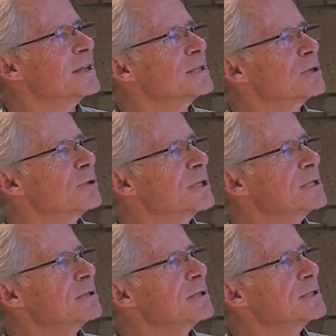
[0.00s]
So
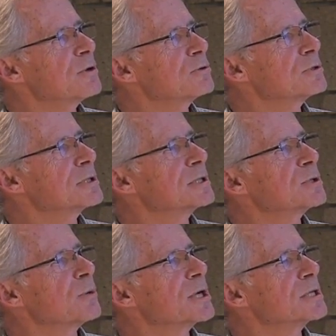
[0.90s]
these are the social
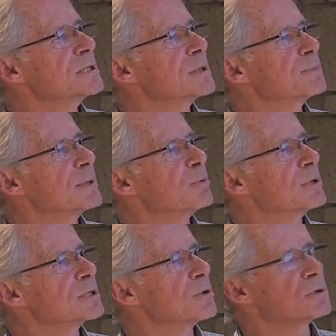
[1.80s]
situations that people
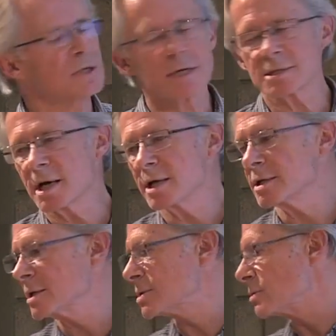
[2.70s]
with social
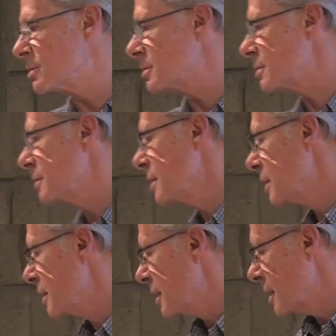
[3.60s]
anxiety disorder
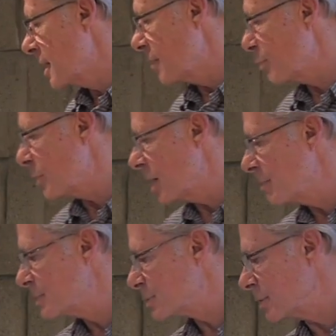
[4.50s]
have
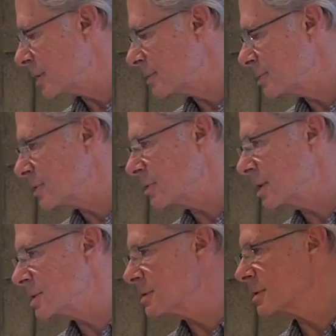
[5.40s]
problems with. So
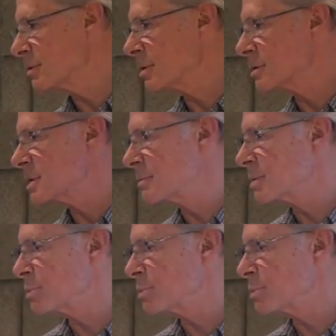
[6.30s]
let's look at what are some of the